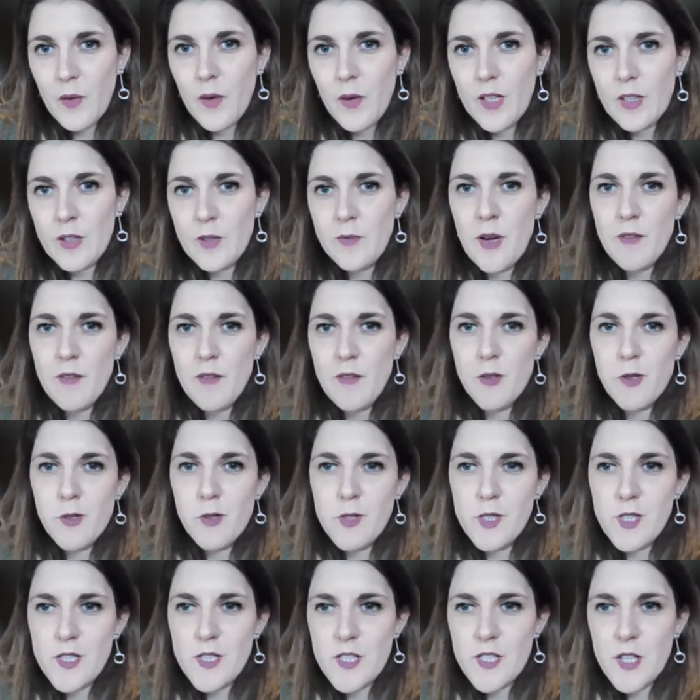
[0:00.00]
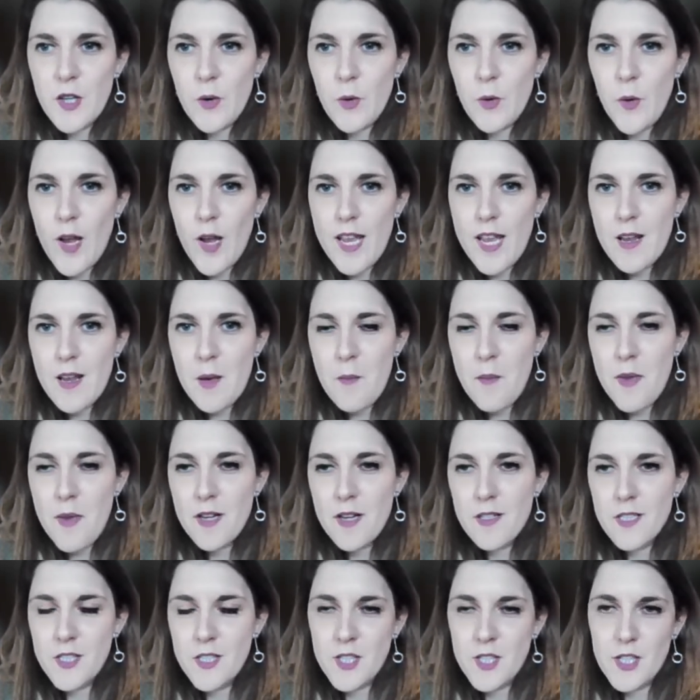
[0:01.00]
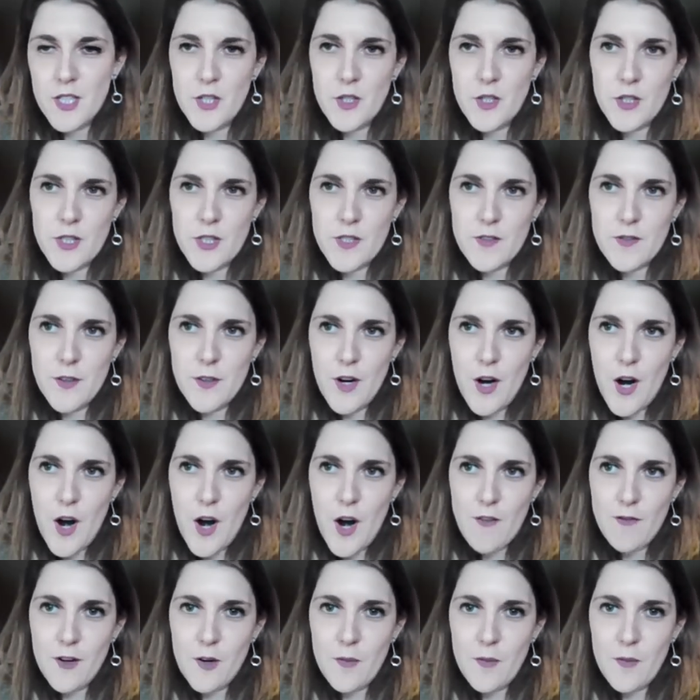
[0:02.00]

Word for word: Welcome everyone. We're just going to wait a minute or two just for,